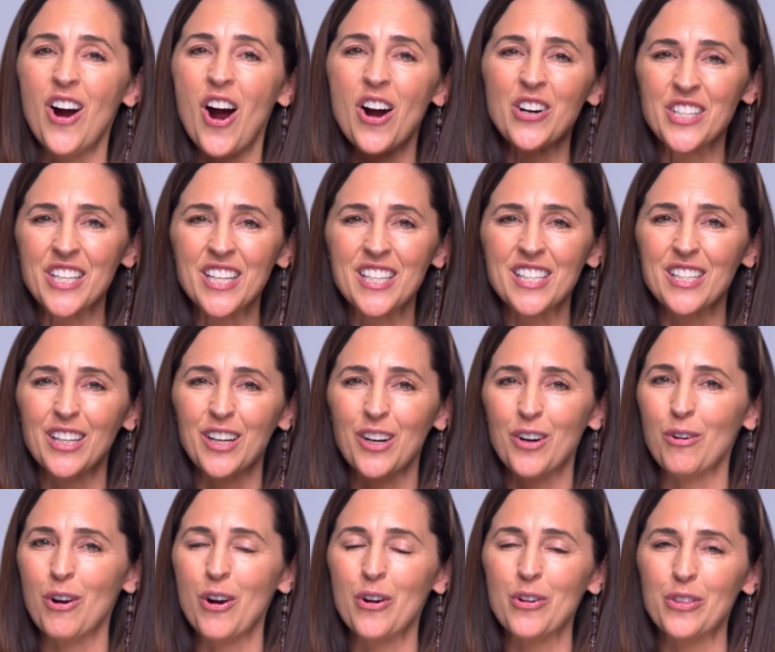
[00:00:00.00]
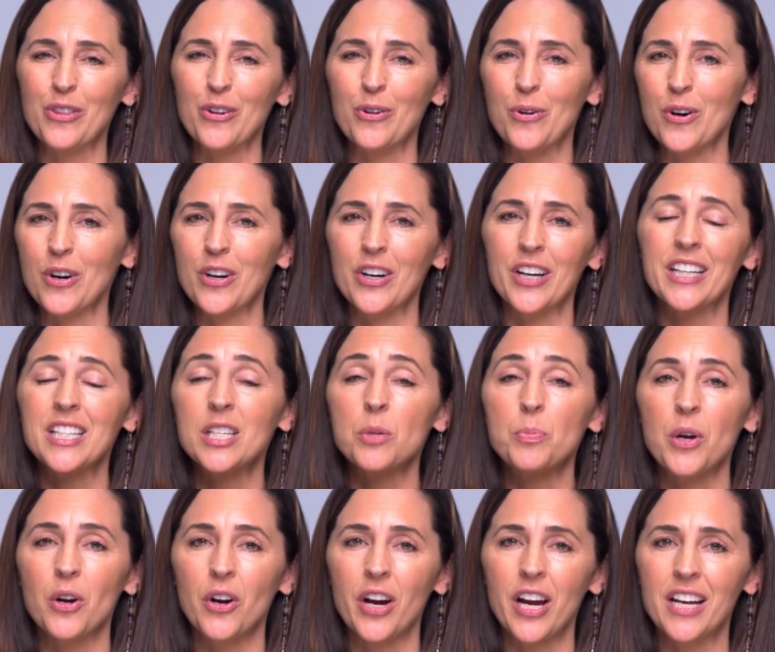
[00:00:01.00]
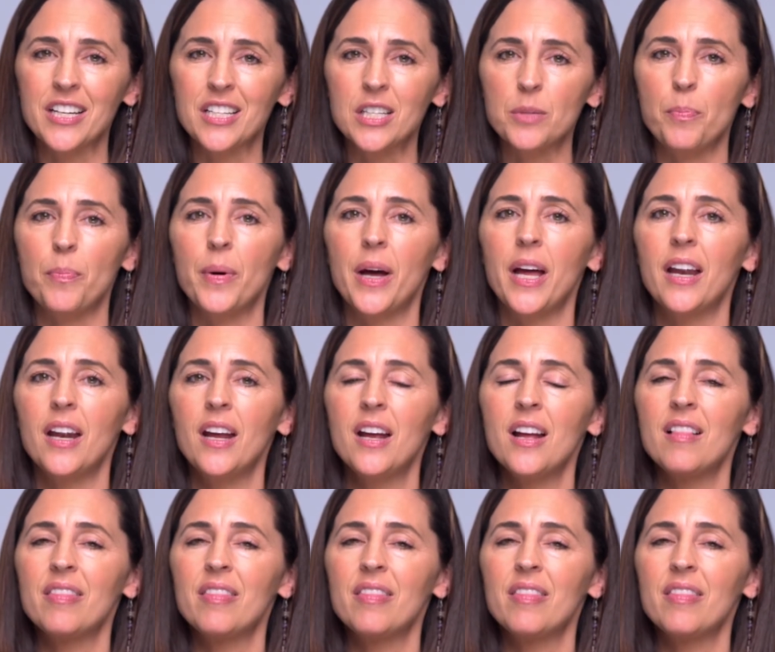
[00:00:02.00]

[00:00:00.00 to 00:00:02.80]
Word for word: artistic growth or experience, but